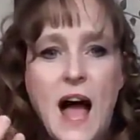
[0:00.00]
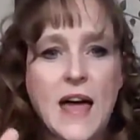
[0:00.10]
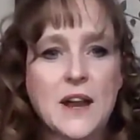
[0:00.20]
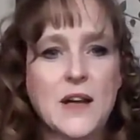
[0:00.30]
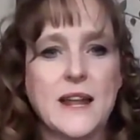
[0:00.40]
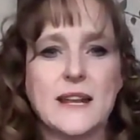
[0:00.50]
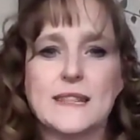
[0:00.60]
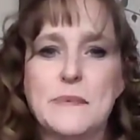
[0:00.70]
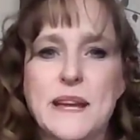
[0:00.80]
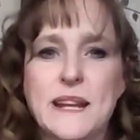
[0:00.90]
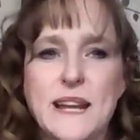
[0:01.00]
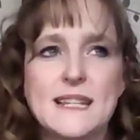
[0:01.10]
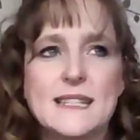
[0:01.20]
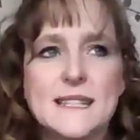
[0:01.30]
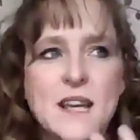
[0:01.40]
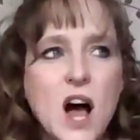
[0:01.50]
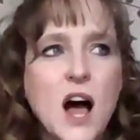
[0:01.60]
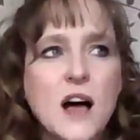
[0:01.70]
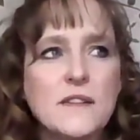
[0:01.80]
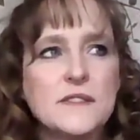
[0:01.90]
I don't know how to explain it. It's
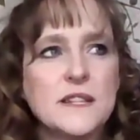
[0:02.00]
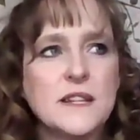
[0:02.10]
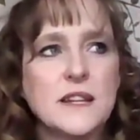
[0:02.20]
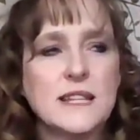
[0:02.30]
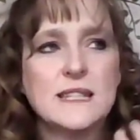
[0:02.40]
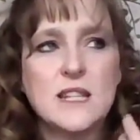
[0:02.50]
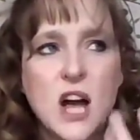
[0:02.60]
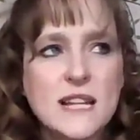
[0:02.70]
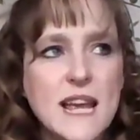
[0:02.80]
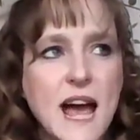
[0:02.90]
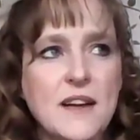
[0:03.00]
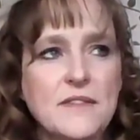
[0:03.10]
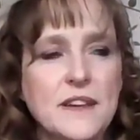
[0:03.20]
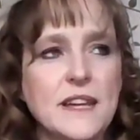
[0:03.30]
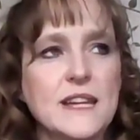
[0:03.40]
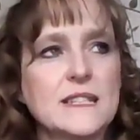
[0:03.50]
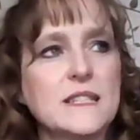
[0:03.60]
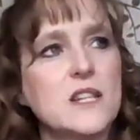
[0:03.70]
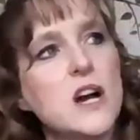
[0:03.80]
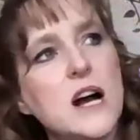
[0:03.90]
soft. It's not taffy.
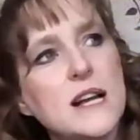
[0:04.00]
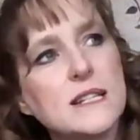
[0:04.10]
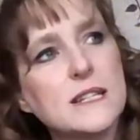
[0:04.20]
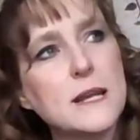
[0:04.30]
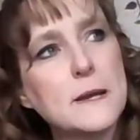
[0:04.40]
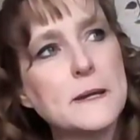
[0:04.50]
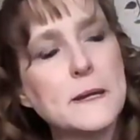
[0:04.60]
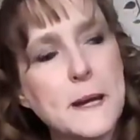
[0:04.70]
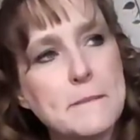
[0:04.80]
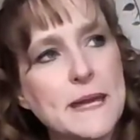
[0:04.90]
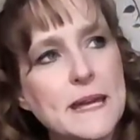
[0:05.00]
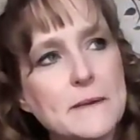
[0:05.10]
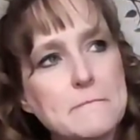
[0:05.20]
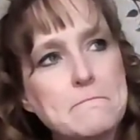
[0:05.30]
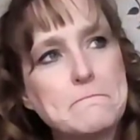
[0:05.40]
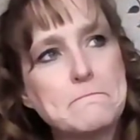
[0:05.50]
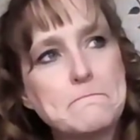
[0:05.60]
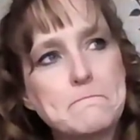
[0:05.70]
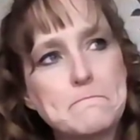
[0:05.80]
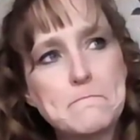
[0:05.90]
It's not gummy.
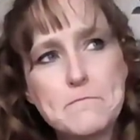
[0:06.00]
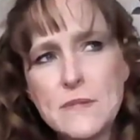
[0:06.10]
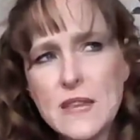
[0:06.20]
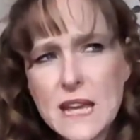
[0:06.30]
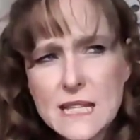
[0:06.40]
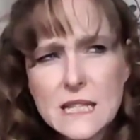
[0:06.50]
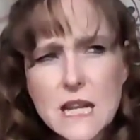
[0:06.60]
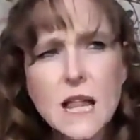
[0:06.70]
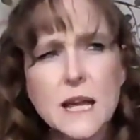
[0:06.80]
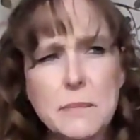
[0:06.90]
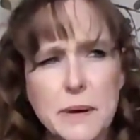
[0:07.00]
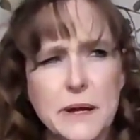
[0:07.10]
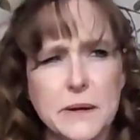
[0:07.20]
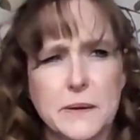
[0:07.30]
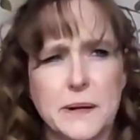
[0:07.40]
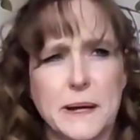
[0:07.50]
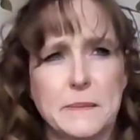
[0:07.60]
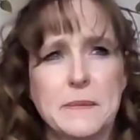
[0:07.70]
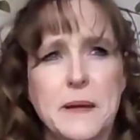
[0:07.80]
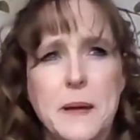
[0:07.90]
It's not like a buttercream,
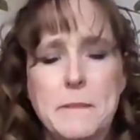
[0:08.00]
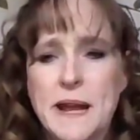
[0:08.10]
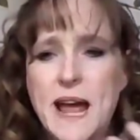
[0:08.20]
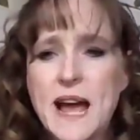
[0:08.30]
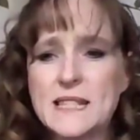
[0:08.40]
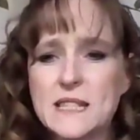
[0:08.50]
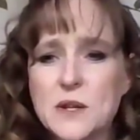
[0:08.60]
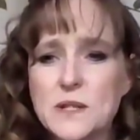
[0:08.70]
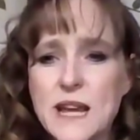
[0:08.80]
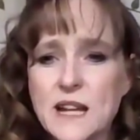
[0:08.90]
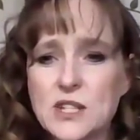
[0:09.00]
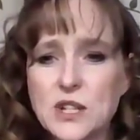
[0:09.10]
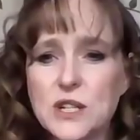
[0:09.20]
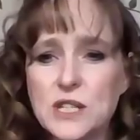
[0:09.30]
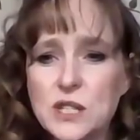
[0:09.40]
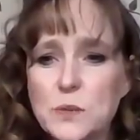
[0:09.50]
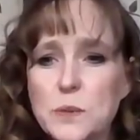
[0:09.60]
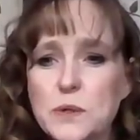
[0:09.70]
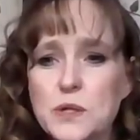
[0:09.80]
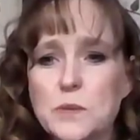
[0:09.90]
but it has its own texture. It's
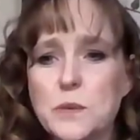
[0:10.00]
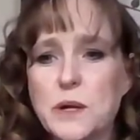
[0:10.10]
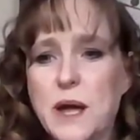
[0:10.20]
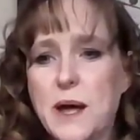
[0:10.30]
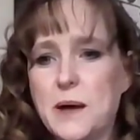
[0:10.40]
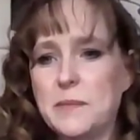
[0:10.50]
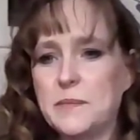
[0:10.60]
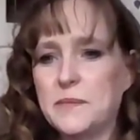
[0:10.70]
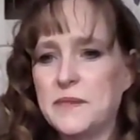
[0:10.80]
super, super yum.